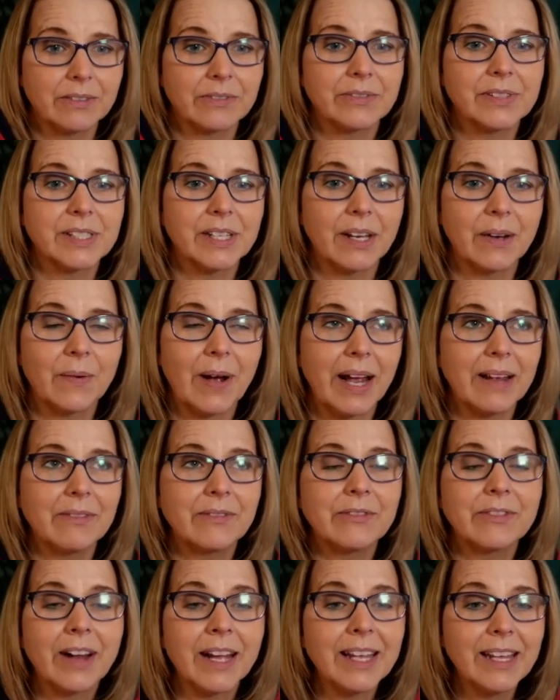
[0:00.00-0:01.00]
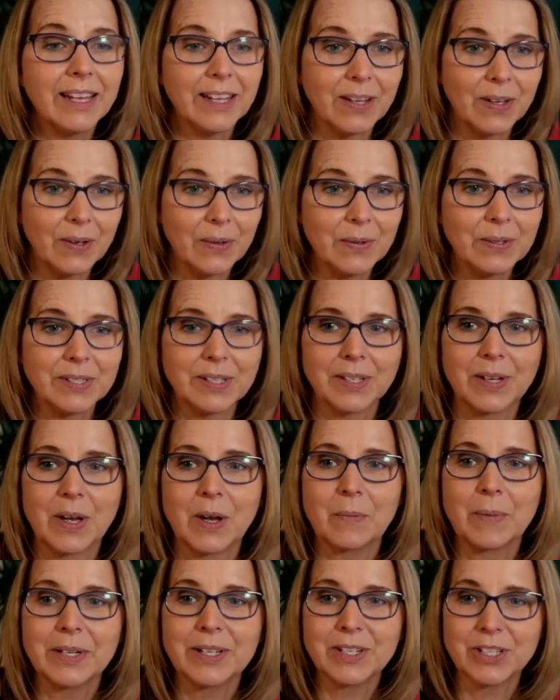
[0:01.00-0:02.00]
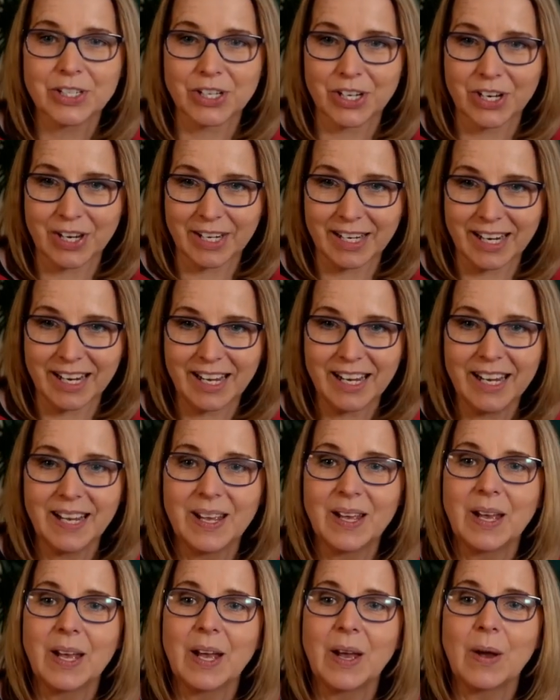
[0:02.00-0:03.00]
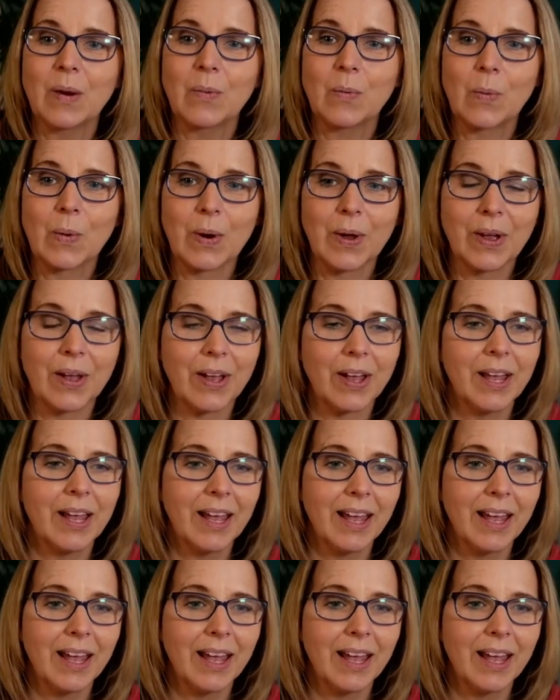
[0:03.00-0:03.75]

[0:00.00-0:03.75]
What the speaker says: So I invite you to come on a journey where